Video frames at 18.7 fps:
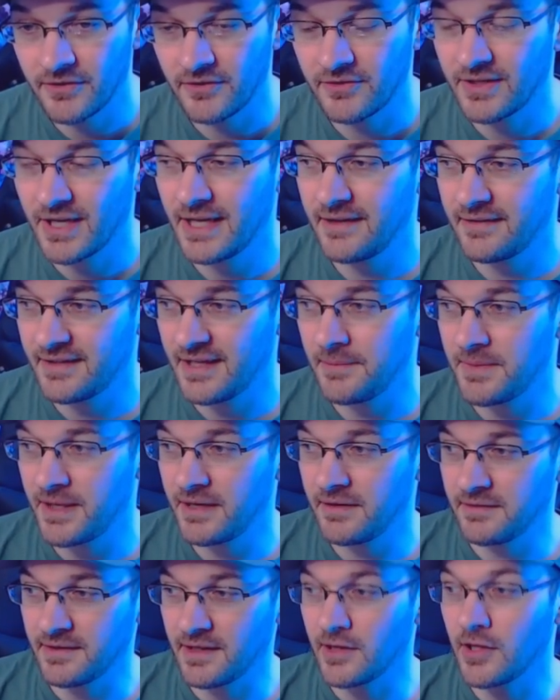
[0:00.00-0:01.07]
So it's kind of the same
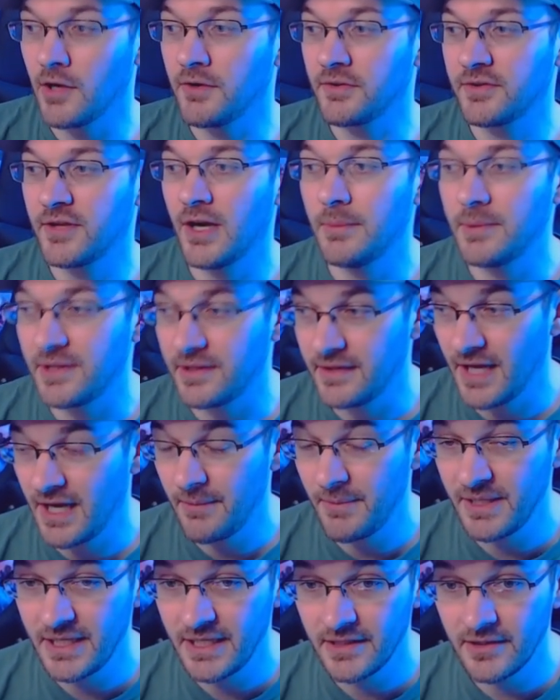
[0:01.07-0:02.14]
thing as the lowest common
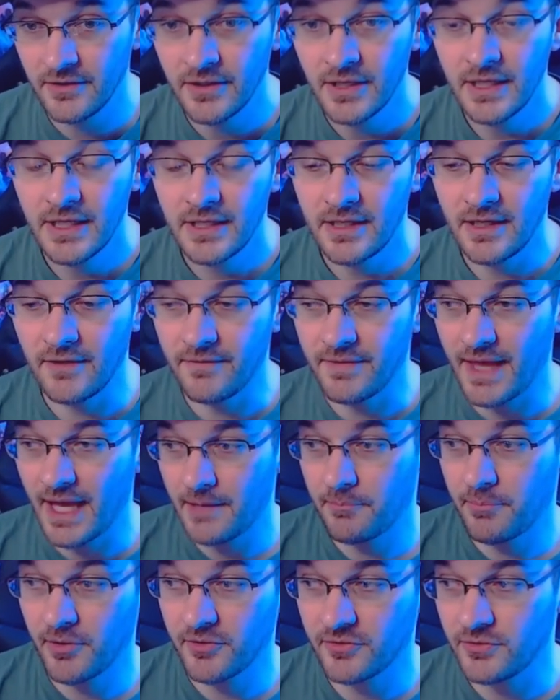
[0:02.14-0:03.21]
denominator. If
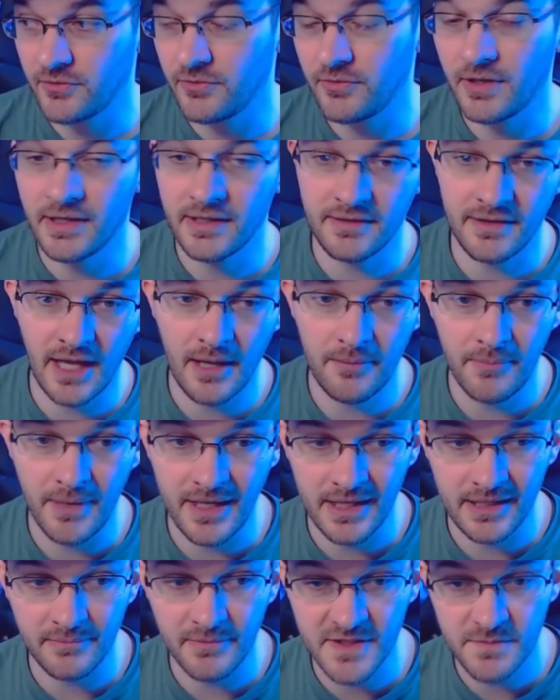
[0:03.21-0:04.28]
that person who has not
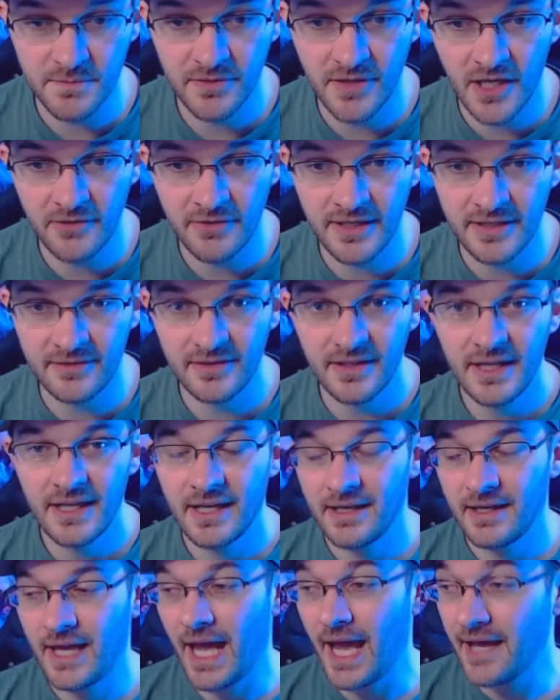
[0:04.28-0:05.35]
made as much progress
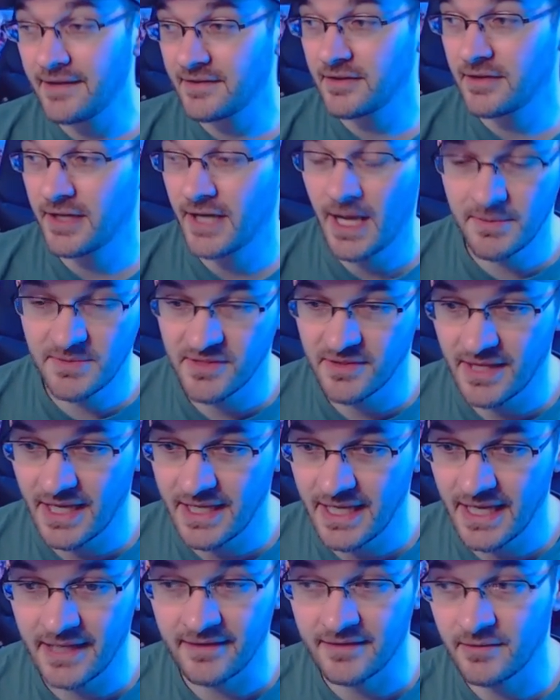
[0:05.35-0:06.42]
hasn't captured that
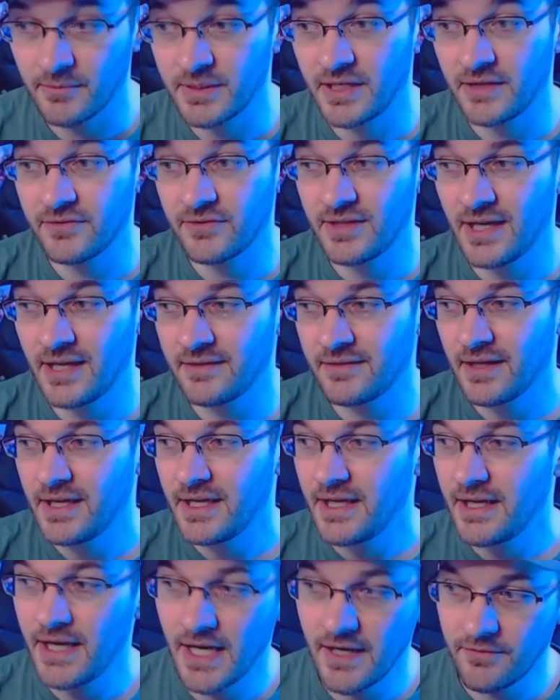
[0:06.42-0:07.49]
yet and someone else does,
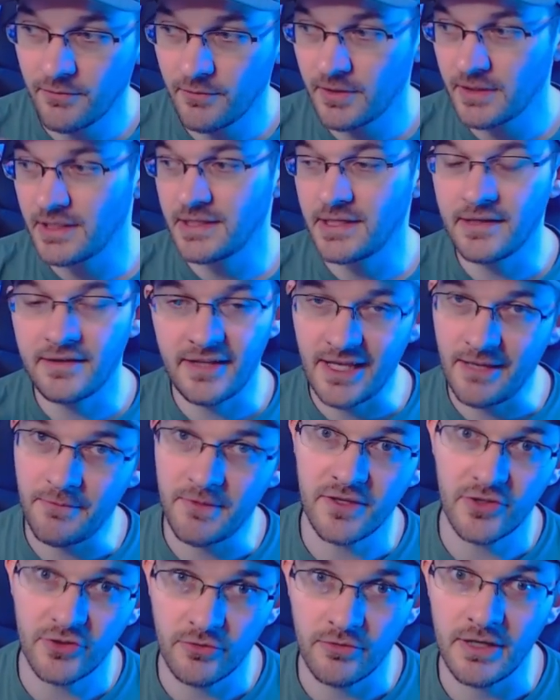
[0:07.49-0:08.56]
everyone in the team
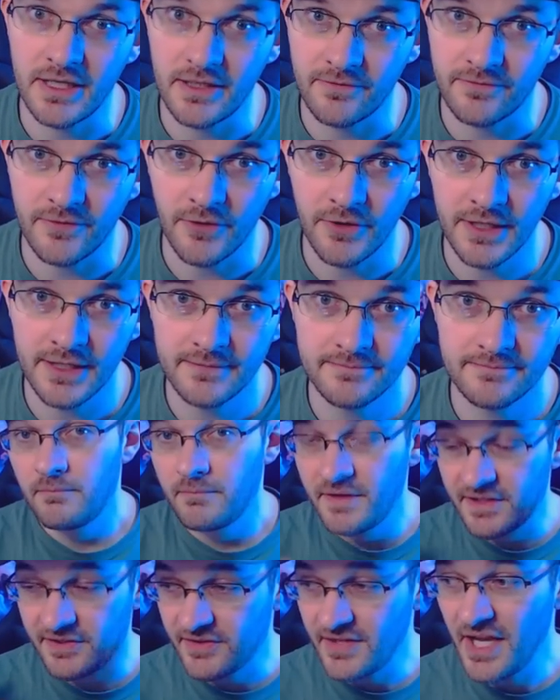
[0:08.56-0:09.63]
gets credit for it.
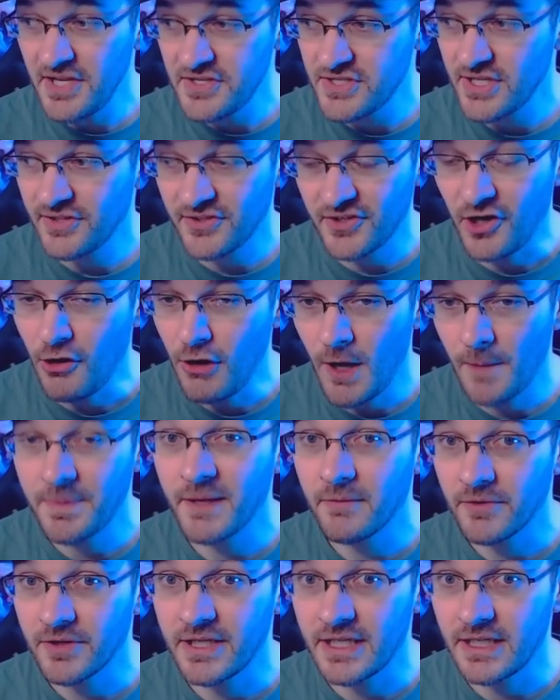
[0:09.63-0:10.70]
But it's not just co-op
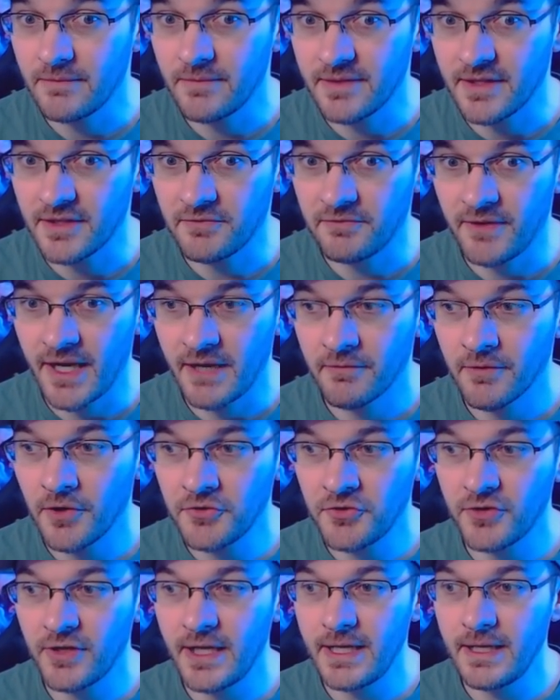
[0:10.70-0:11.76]
that we're getting with this fight. We're
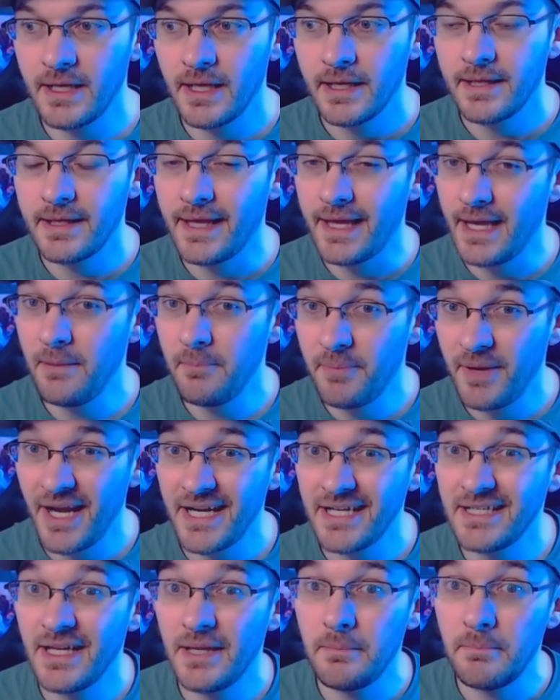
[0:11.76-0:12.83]
also getting
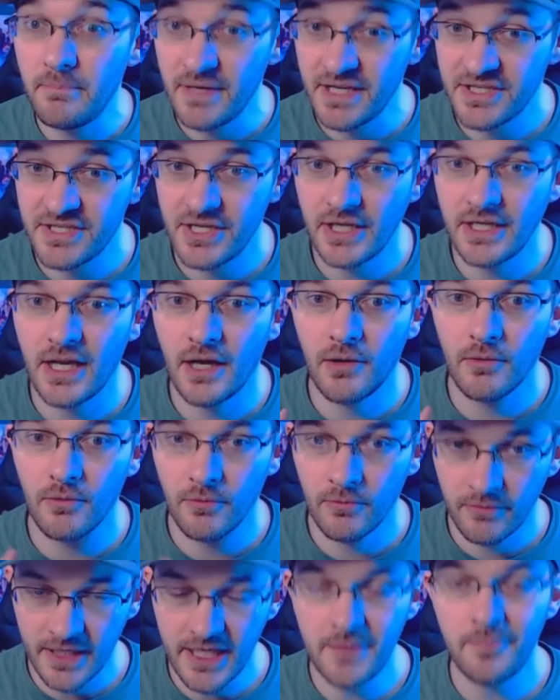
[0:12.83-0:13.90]
campaign mission
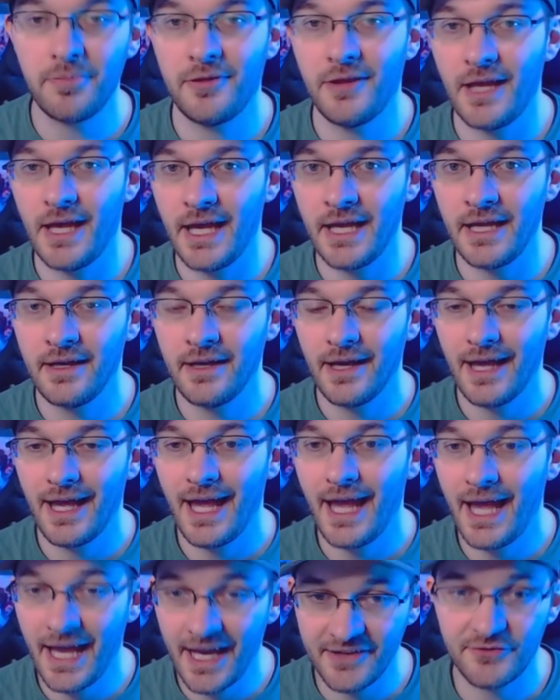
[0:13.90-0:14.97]
replay
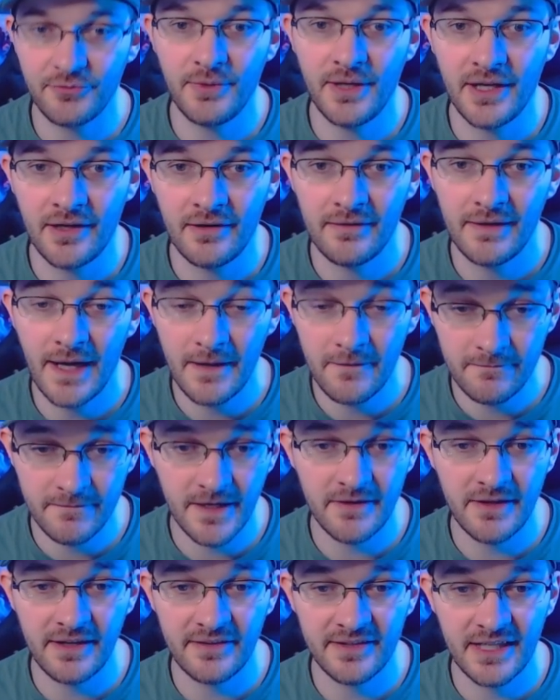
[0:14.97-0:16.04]
as well. I'm
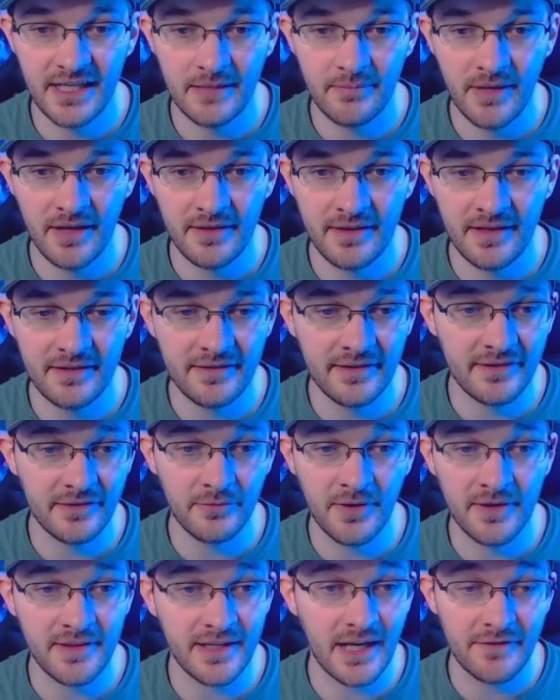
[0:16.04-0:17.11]
very excited about this. This is
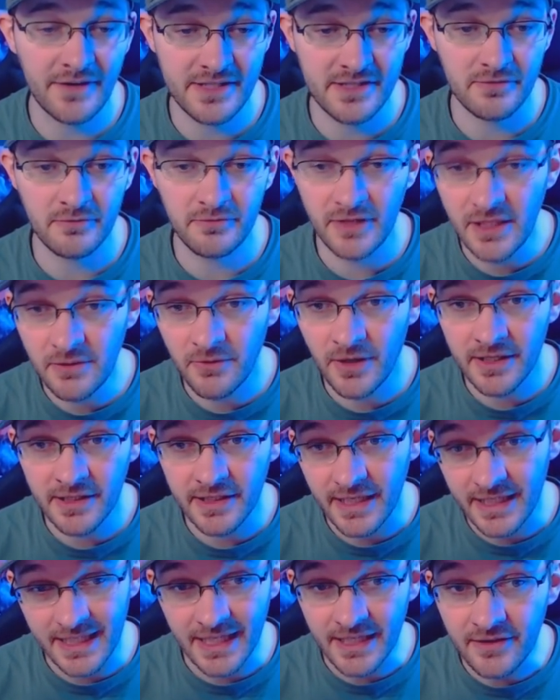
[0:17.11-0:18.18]
one thing I've actually really wanted to
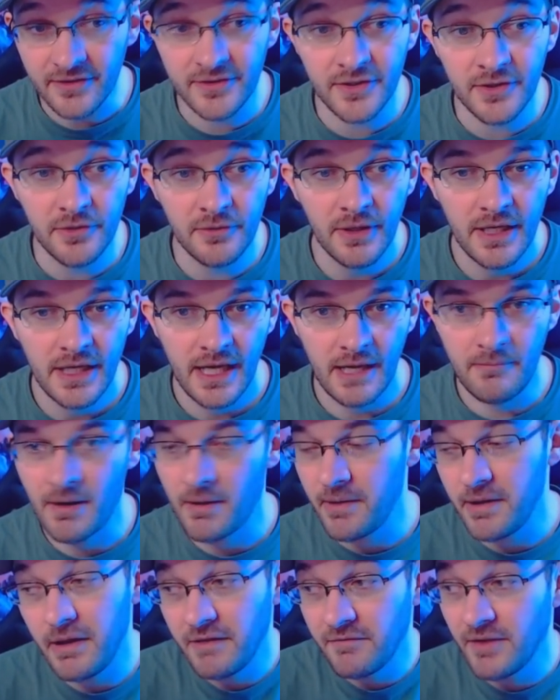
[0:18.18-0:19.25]
get into, and
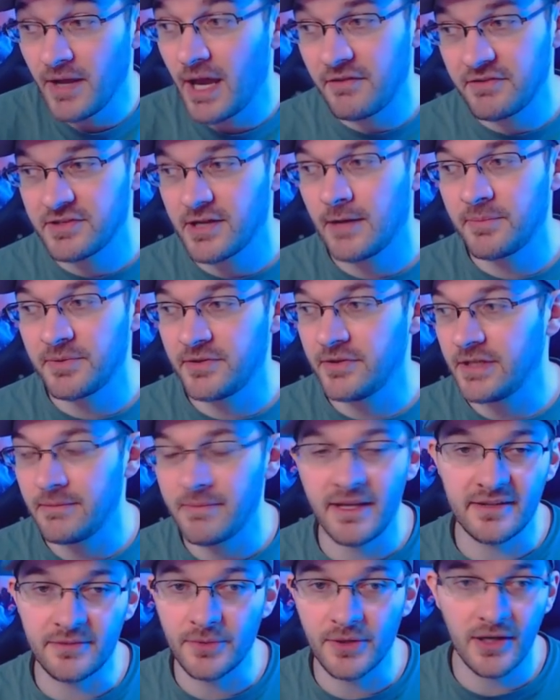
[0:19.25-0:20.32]
maybe even have an opportunity to
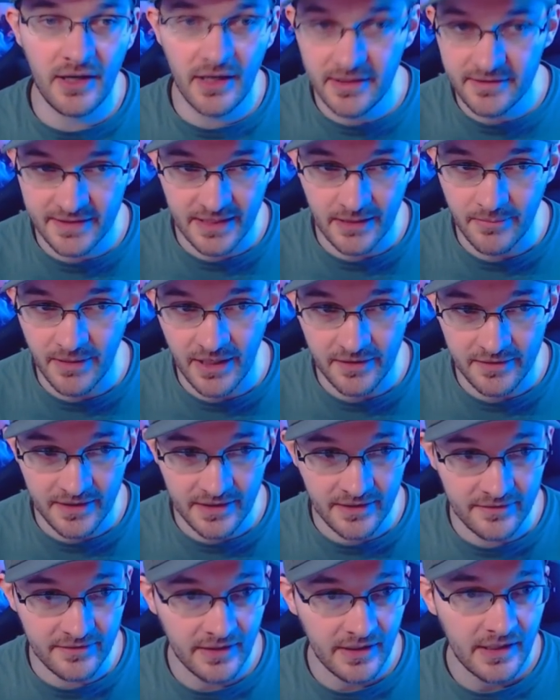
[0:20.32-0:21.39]
make some content about
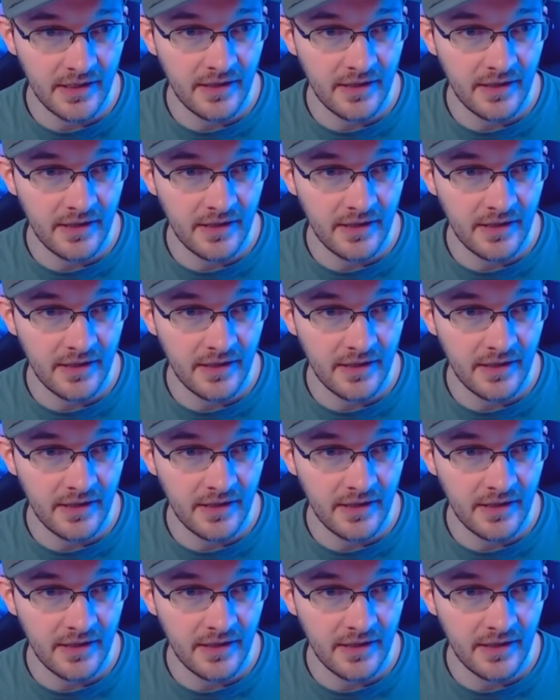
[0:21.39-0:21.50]
this.